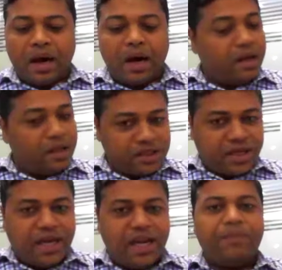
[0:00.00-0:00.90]
Under the
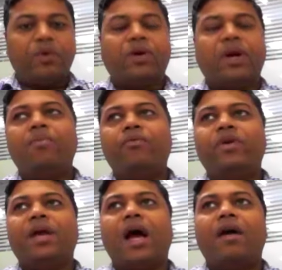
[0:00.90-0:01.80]
skilling program,
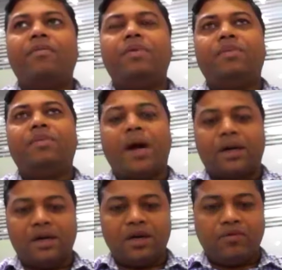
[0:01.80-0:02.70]
we have
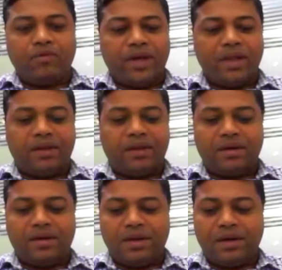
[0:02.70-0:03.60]
partnered with
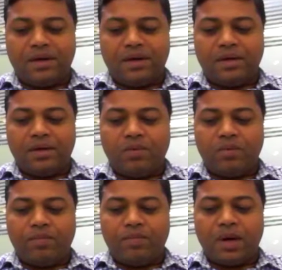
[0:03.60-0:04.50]
the
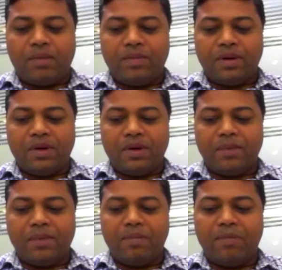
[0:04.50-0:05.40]

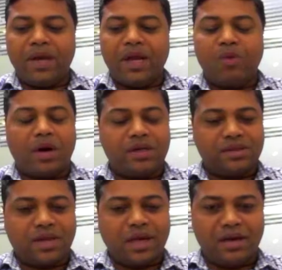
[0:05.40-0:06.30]
Plumbing and Water
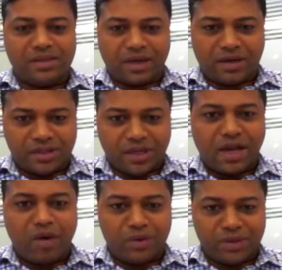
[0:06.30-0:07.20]
Sector
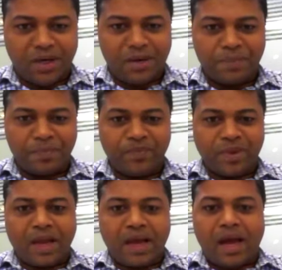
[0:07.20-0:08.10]
Skill Council,
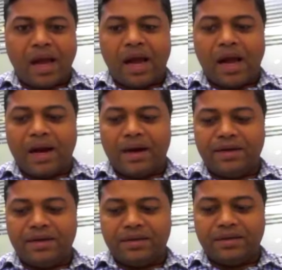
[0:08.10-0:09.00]

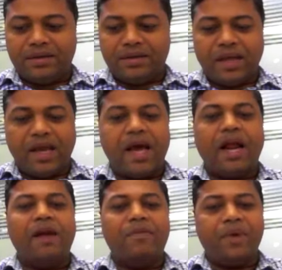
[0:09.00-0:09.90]
and they are
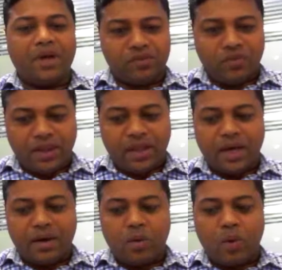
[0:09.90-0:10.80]
helping us with
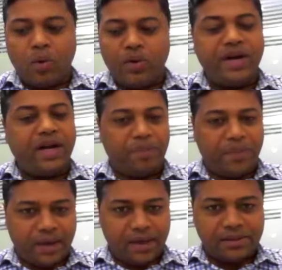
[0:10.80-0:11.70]
their own
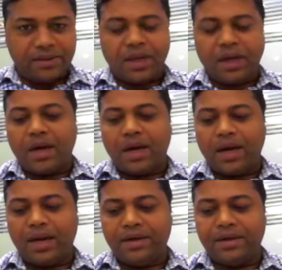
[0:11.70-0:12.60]
TPS.
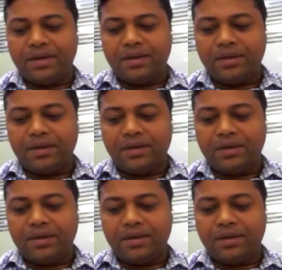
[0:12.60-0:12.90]
And